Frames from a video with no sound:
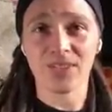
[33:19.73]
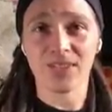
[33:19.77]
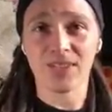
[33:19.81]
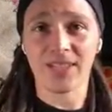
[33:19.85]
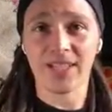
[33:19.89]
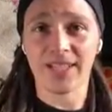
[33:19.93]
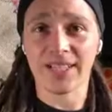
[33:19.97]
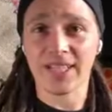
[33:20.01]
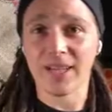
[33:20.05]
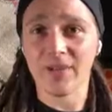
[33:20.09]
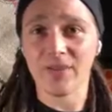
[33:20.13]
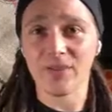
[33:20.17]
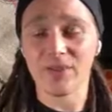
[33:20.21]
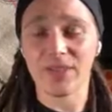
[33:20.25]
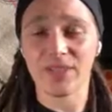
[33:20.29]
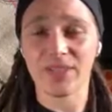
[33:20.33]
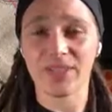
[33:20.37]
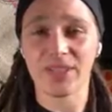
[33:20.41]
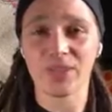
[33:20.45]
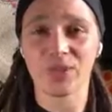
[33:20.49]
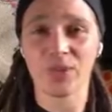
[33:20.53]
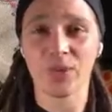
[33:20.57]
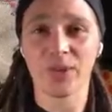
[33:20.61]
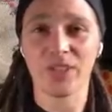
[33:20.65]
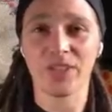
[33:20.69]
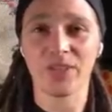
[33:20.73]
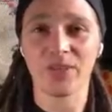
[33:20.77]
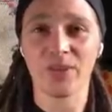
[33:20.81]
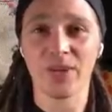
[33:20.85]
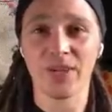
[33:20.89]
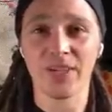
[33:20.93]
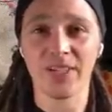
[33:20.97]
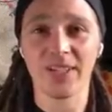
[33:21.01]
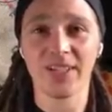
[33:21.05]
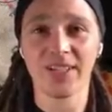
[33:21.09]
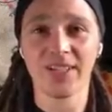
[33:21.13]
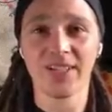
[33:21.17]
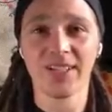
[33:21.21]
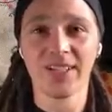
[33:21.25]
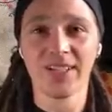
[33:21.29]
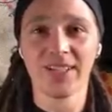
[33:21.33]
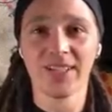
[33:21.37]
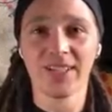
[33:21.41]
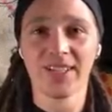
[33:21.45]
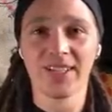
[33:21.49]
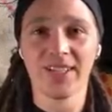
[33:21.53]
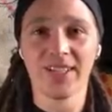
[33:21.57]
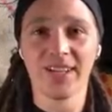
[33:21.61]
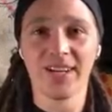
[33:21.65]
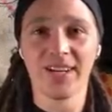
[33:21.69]
like everything in 2020,
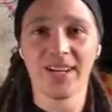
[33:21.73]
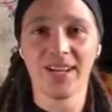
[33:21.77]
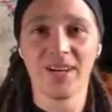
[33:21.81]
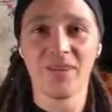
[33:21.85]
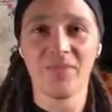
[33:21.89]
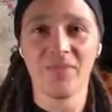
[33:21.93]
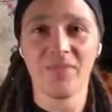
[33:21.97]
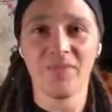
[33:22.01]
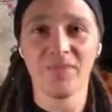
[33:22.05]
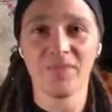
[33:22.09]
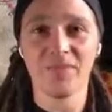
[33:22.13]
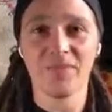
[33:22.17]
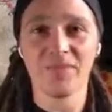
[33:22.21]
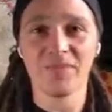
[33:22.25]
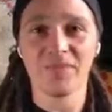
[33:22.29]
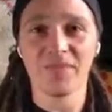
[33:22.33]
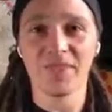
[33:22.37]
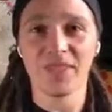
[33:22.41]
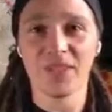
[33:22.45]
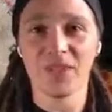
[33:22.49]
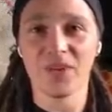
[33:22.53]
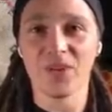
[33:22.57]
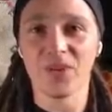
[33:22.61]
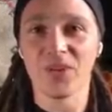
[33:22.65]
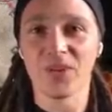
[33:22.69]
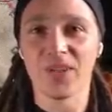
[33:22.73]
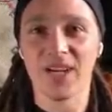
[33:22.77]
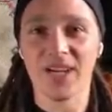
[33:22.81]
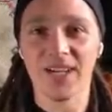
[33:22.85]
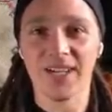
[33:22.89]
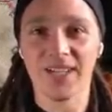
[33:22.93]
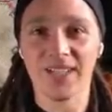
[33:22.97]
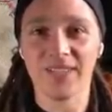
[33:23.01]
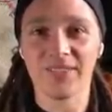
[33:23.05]
it all kind